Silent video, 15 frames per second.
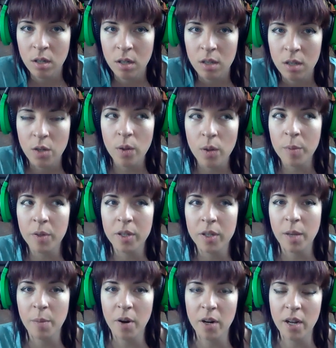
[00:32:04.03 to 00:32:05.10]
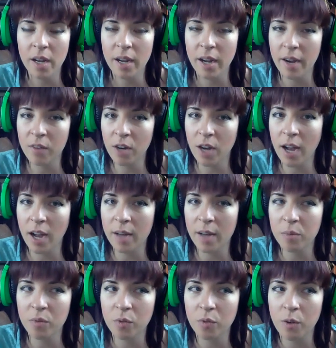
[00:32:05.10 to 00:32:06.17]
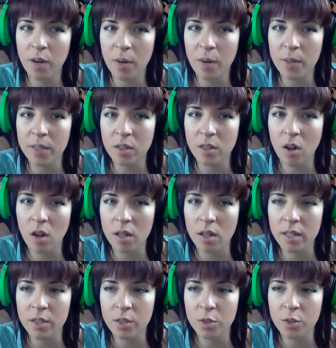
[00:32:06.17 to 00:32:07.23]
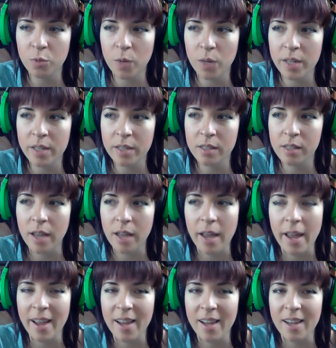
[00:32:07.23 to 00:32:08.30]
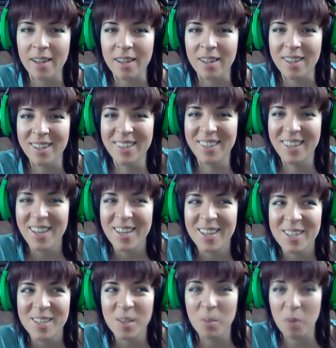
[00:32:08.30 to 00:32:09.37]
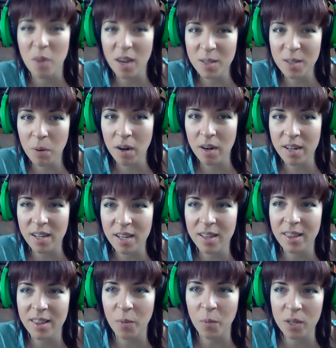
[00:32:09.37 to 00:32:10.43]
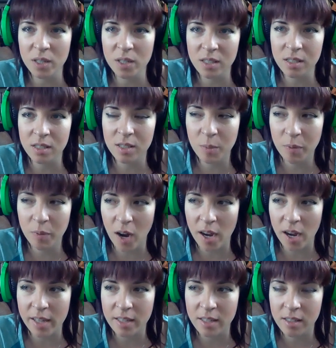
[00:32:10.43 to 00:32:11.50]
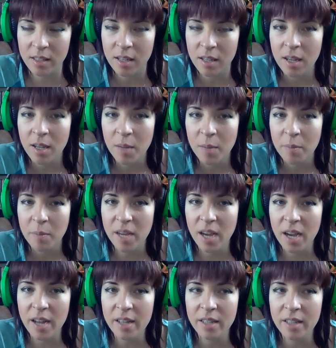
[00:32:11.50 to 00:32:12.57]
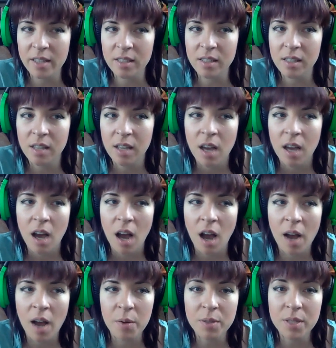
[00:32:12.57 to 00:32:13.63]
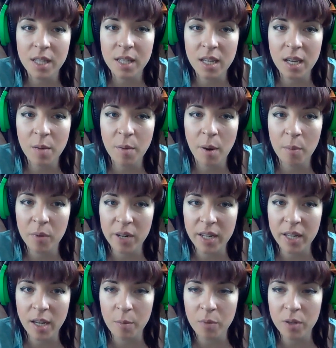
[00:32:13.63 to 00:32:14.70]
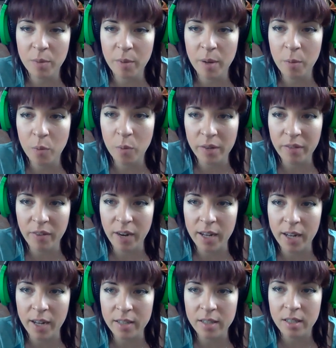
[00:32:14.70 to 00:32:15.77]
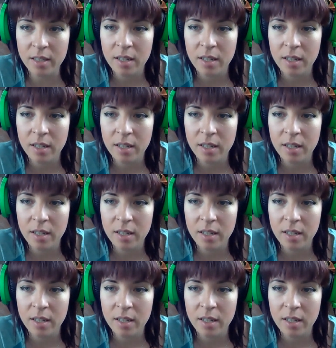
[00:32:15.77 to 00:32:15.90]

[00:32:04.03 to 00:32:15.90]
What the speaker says: The only birthday party I ever had before I went to college was a surprise party that wasn't surprise because I was thinking about breaking up with my boyfriend,